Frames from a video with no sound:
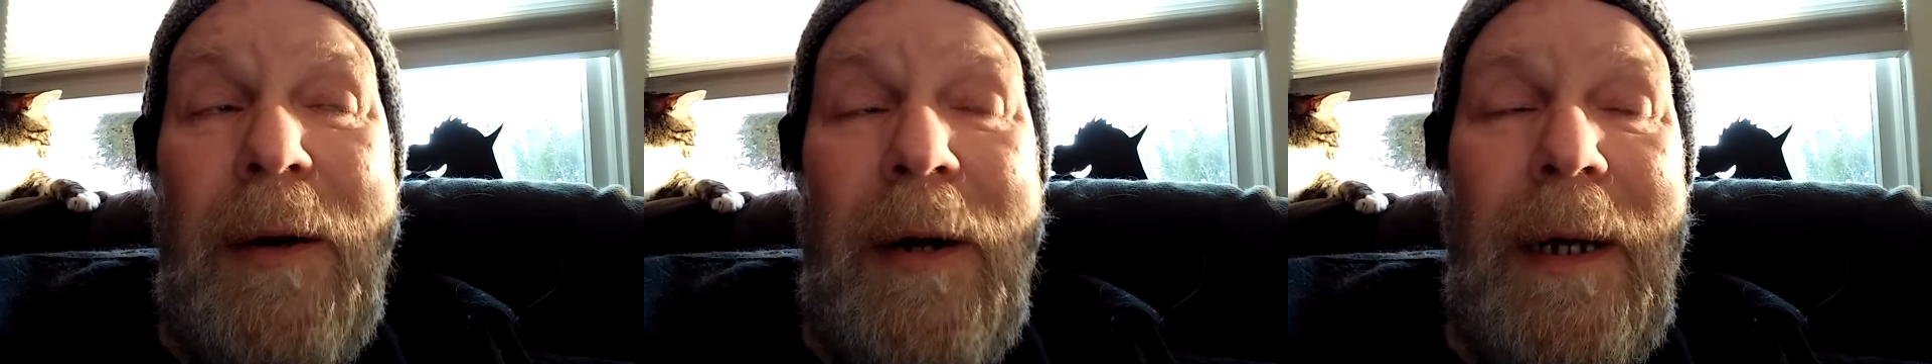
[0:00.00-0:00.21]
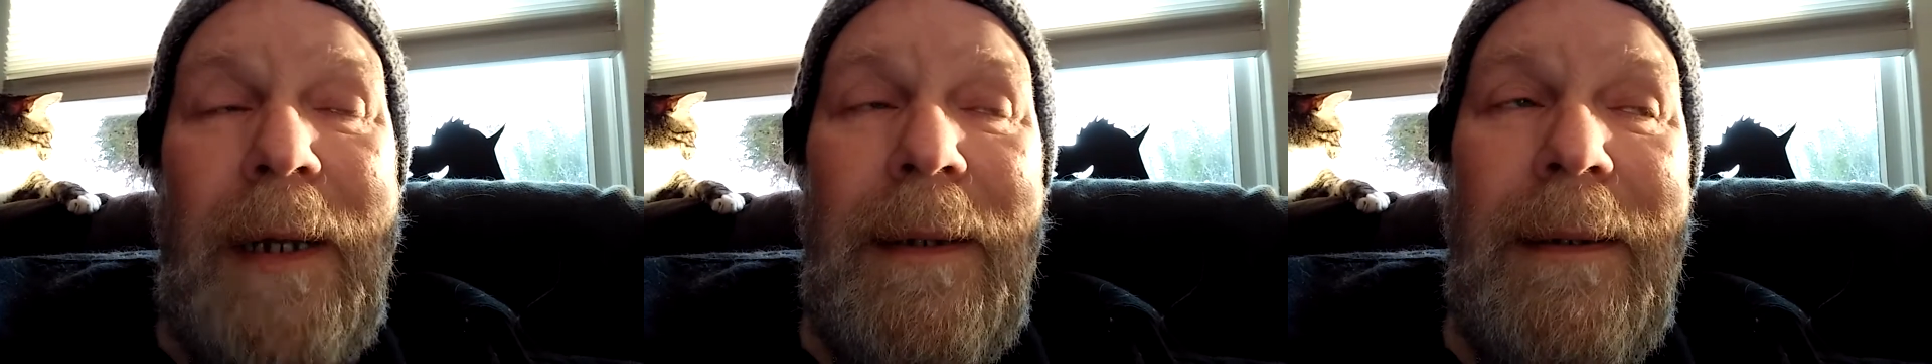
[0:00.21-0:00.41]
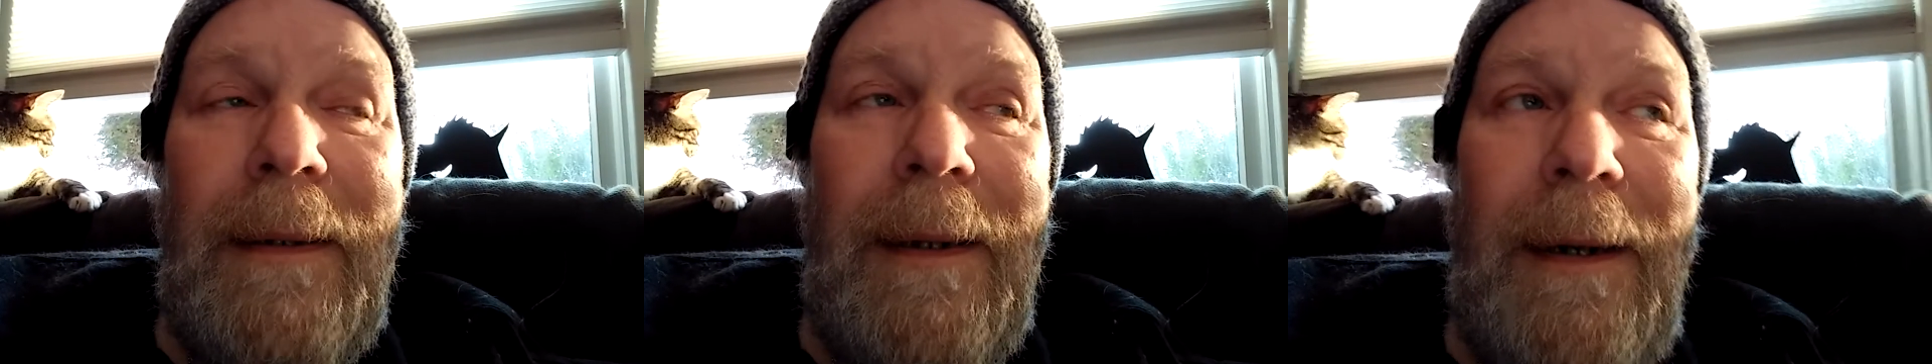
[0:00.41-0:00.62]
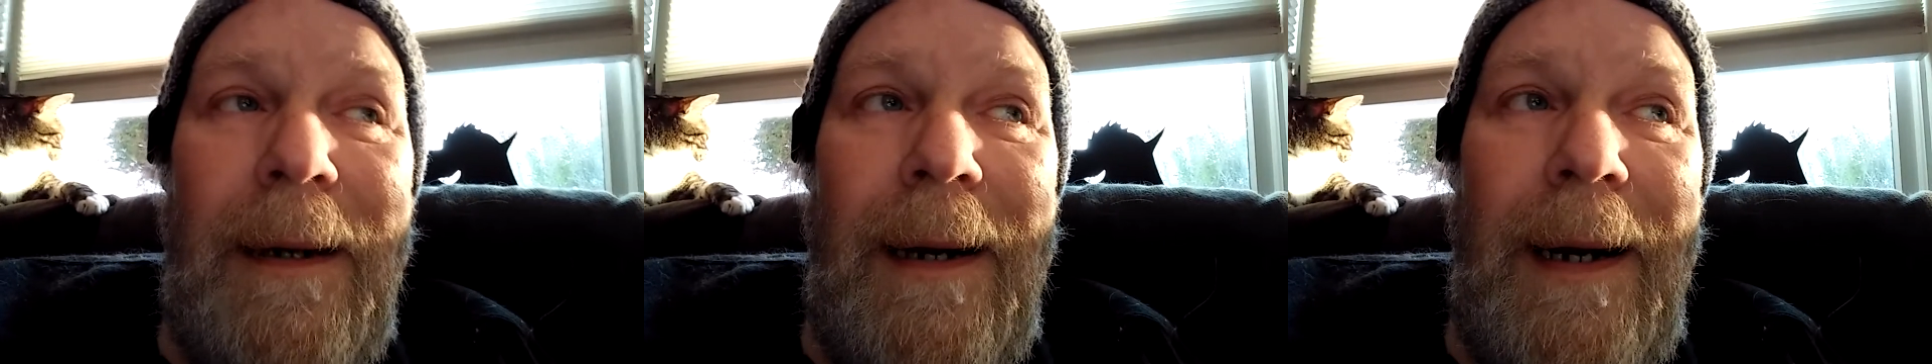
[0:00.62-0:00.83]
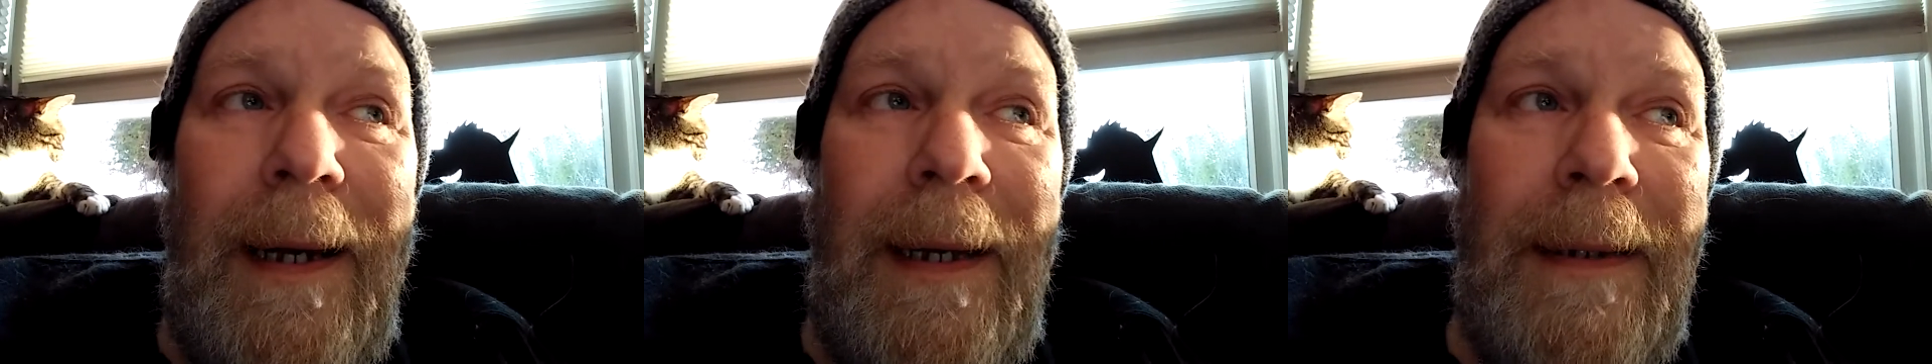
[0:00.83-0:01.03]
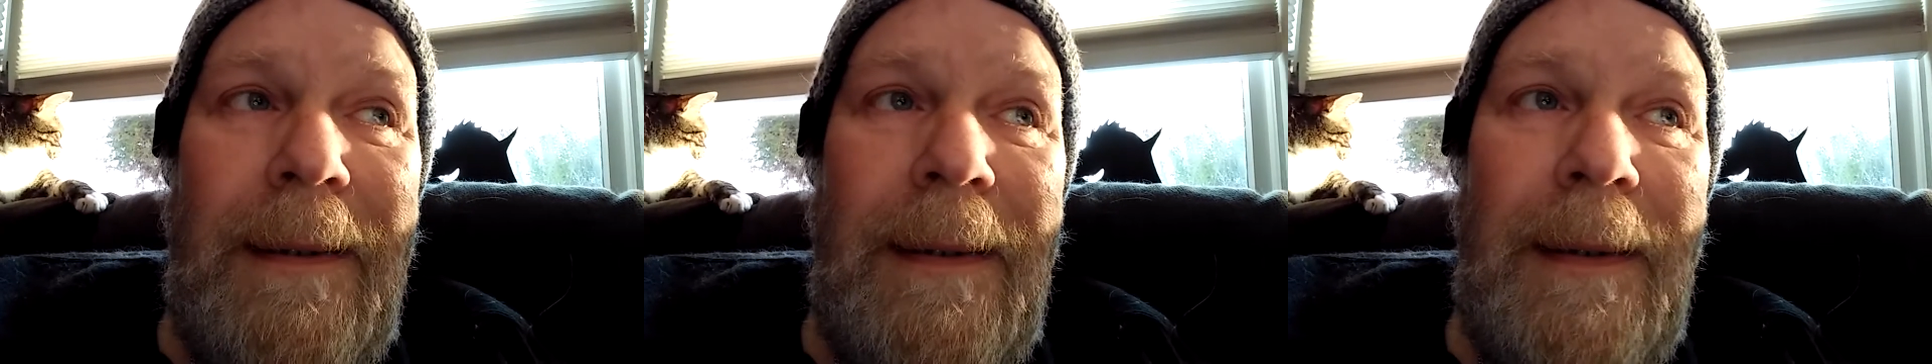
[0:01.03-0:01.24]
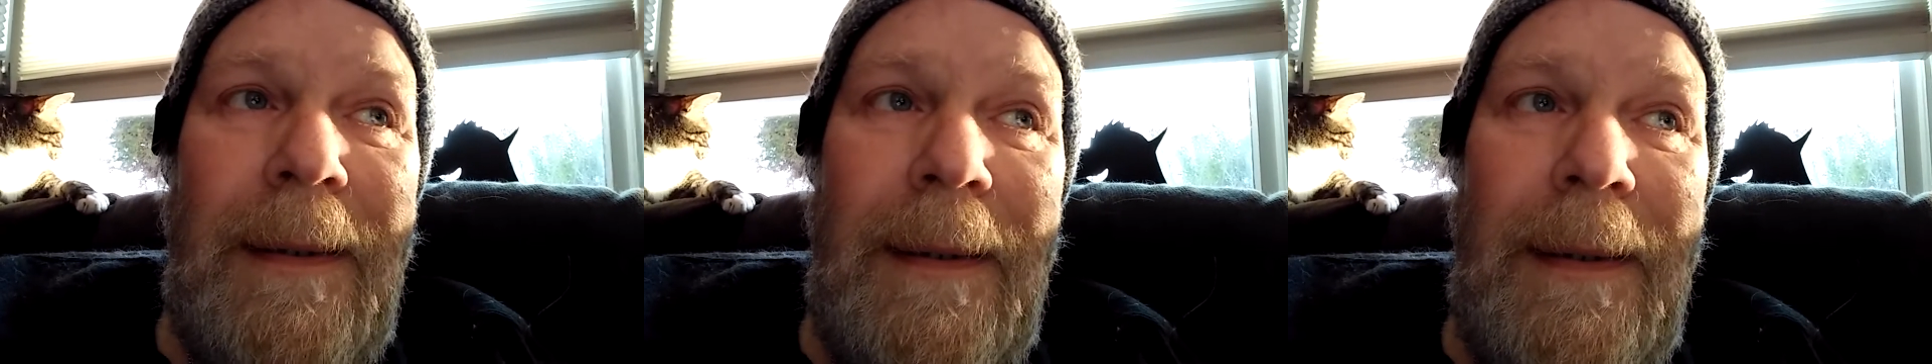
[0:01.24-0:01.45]
on
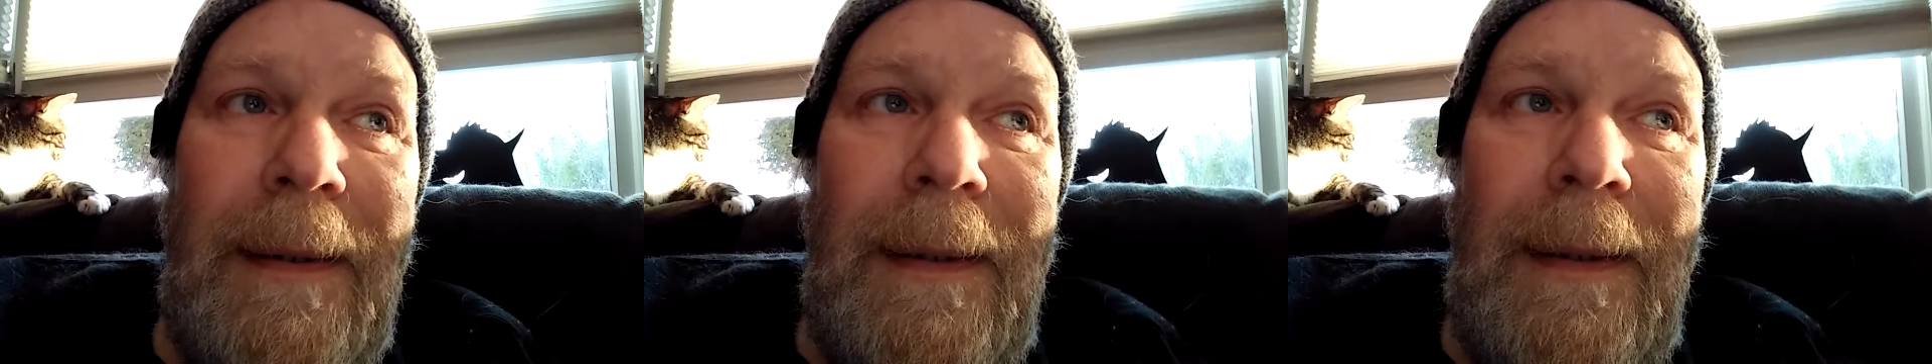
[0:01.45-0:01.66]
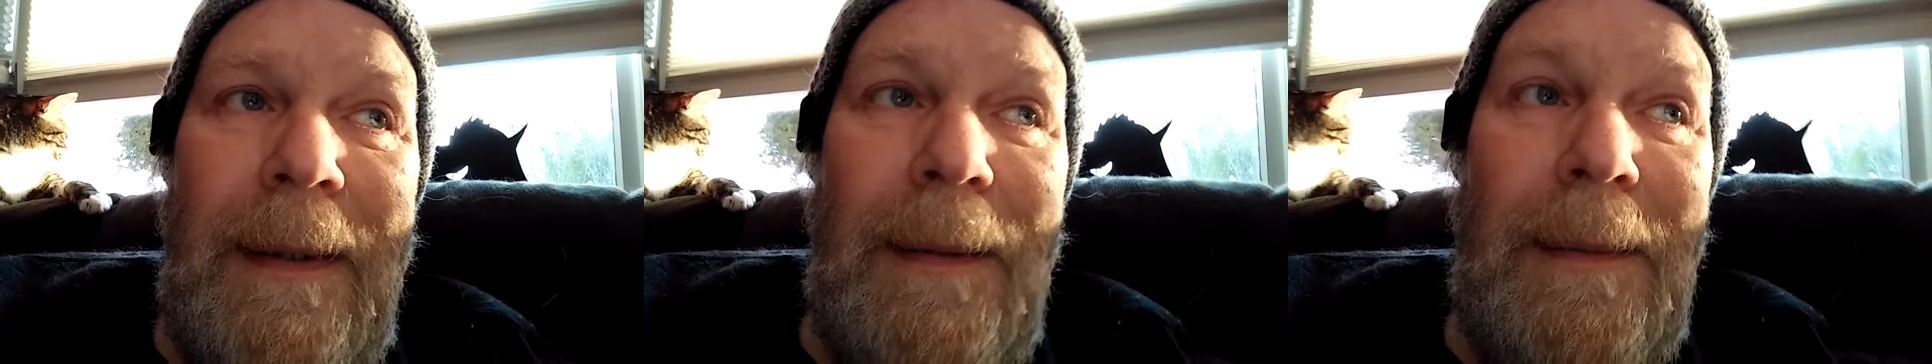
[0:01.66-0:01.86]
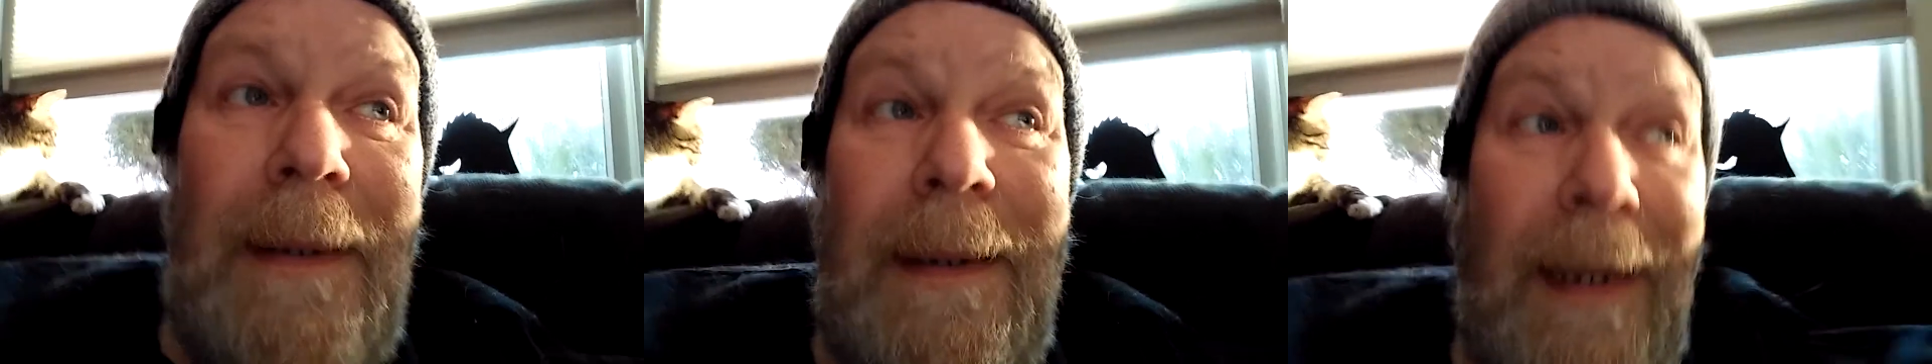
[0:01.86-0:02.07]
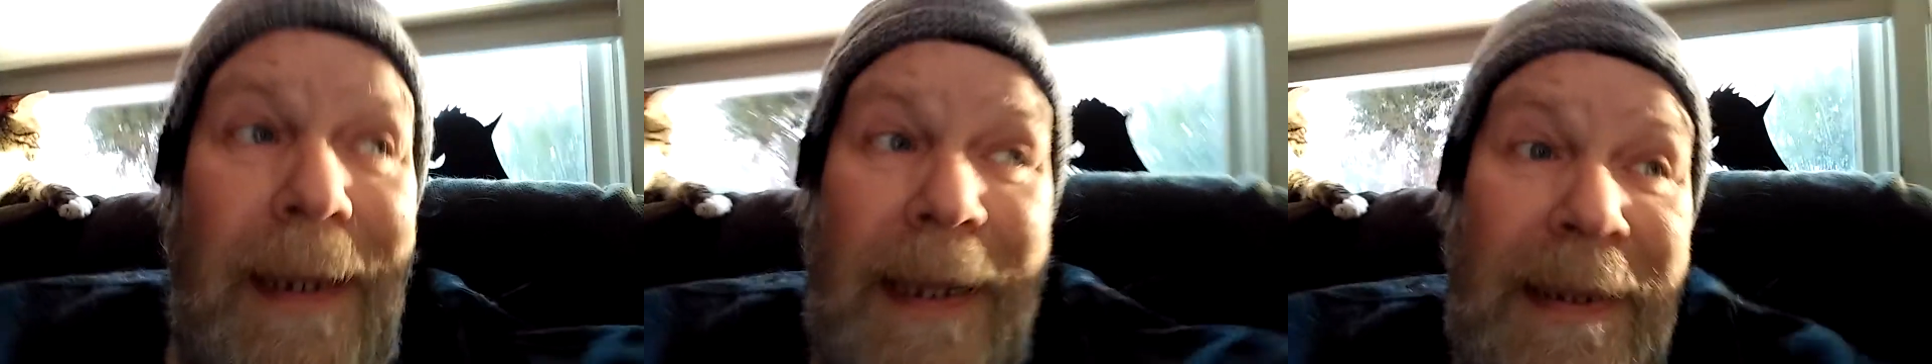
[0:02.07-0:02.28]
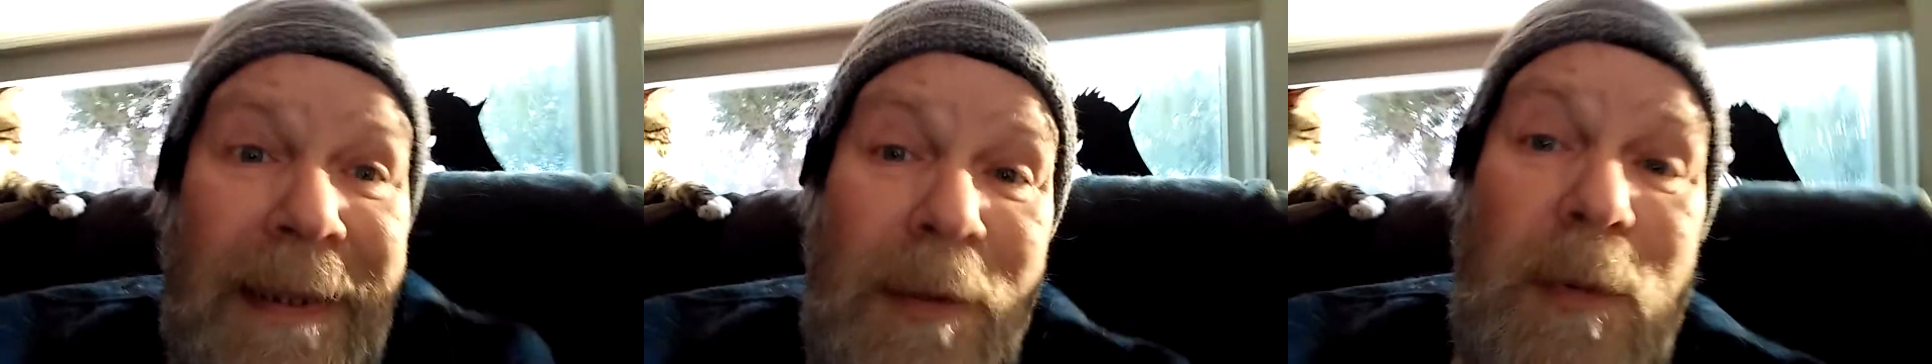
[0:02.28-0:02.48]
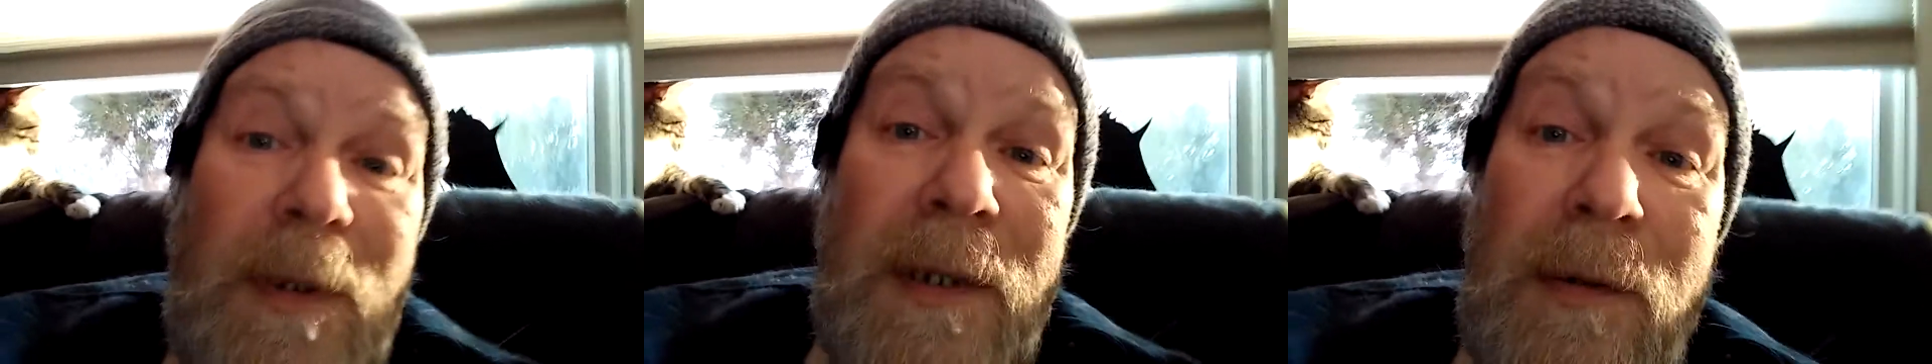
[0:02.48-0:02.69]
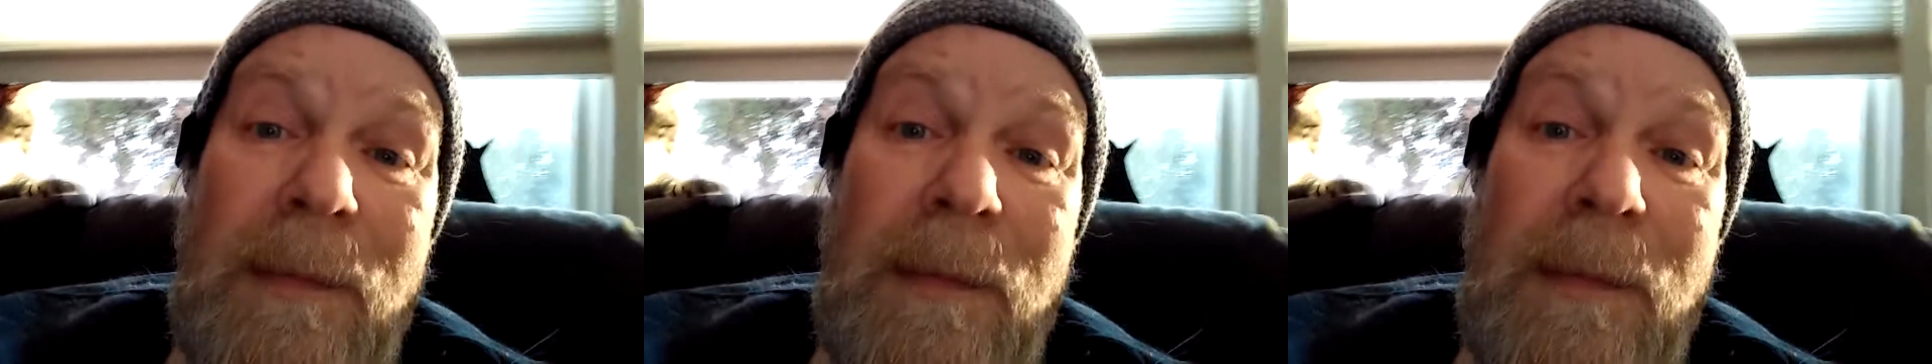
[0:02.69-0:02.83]
well, I guess it was